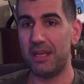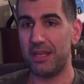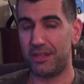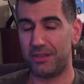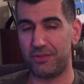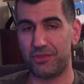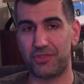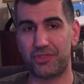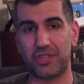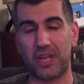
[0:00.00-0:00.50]

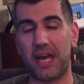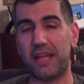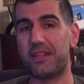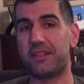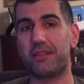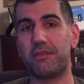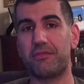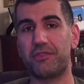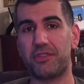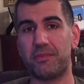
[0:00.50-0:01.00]
You saw that
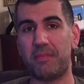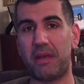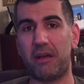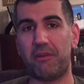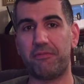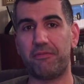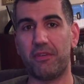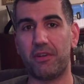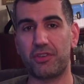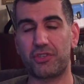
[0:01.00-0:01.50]
there was a
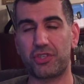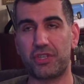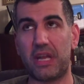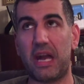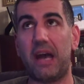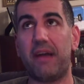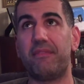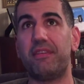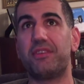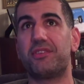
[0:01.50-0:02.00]
malfunction.
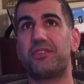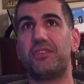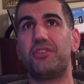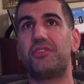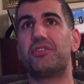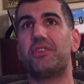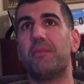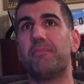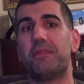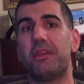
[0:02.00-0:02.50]
Obviously,
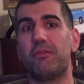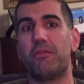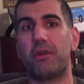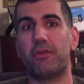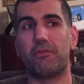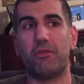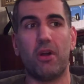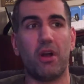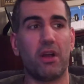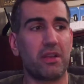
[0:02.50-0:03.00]
something
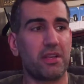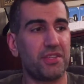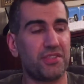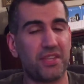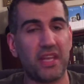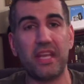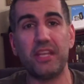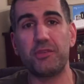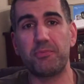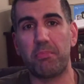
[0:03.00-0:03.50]
went wrong because
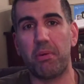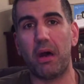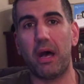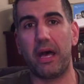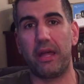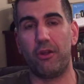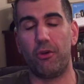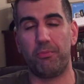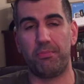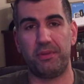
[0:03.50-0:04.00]
his
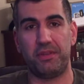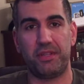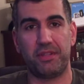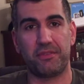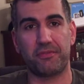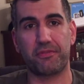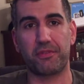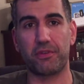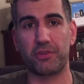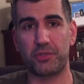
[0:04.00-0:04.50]
pod opened in the
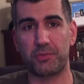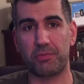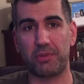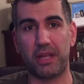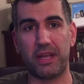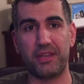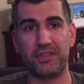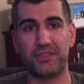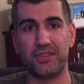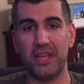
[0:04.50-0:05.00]
first
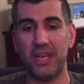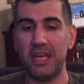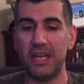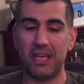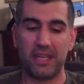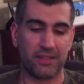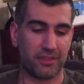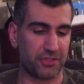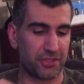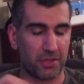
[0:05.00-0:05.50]
place.
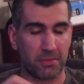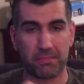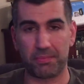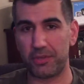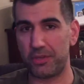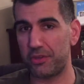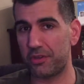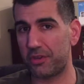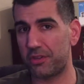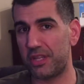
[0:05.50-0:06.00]
There's
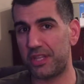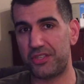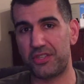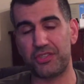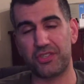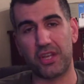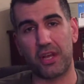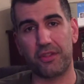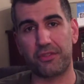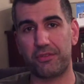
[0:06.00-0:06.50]
computer
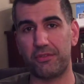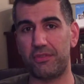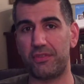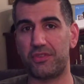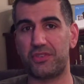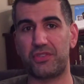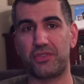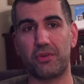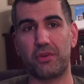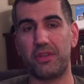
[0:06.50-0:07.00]
glitches all through
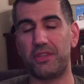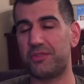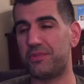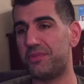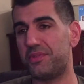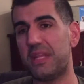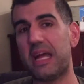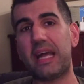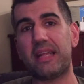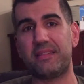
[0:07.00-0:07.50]
this story. This
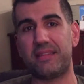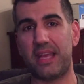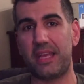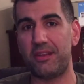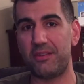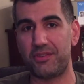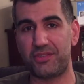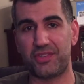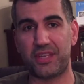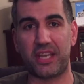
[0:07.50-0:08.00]
was not
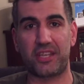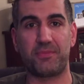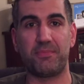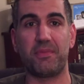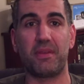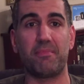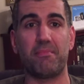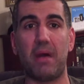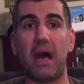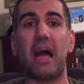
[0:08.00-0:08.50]
Deus Ex
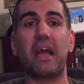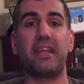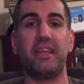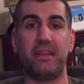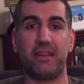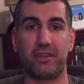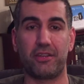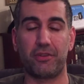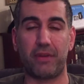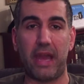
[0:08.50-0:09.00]

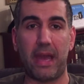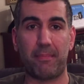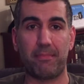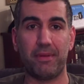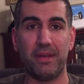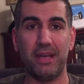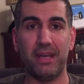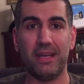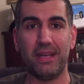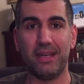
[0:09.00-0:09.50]
Machina crap.